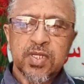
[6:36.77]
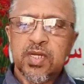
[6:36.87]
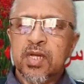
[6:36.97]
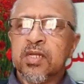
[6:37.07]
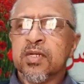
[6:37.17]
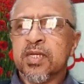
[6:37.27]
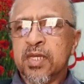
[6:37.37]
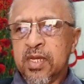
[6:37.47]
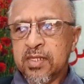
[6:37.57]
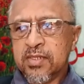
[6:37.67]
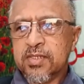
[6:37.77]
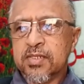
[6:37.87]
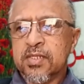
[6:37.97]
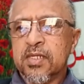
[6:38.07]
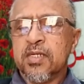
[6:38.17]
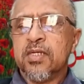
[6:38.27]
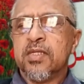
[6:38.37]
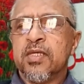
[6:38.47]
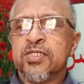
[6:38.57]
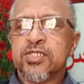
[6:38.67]
And again, the
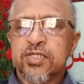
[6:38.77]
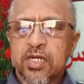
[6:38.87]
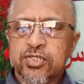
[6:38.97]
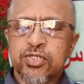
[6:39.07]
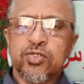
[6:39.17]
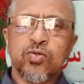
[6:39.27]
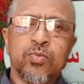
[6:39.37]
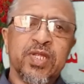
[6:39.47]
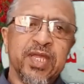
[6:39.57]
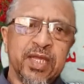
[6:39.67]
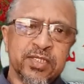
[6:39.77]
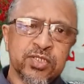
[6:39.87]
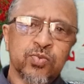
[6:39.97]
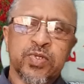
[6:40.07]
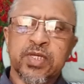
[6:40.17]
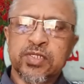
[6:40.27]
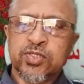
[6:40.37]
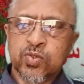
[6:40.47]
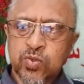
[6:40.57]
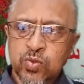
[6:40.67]
instruction normally ends with a
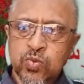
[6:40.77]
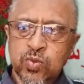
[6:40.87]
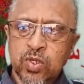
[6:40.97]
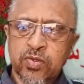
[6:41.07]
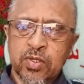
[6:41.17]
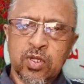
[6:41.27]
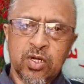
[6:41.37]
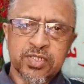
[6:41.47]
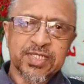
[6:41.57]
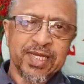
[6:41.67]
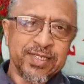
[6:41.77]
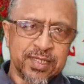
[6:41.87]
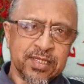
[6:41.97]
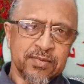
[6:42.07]
sukoon on the last letter.